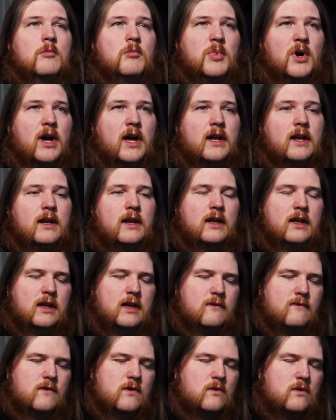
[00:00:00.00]
But
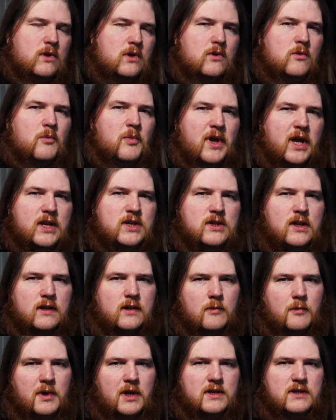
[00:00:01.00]
if you do paycheck
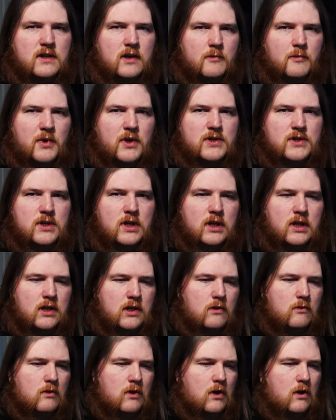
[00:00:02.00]
to paycheck budgeting,
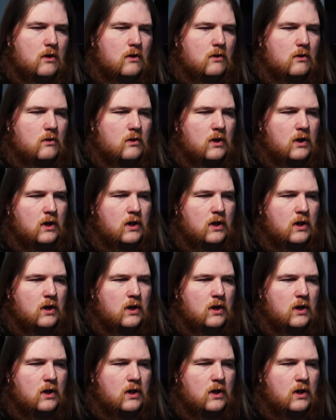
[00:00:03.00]
you know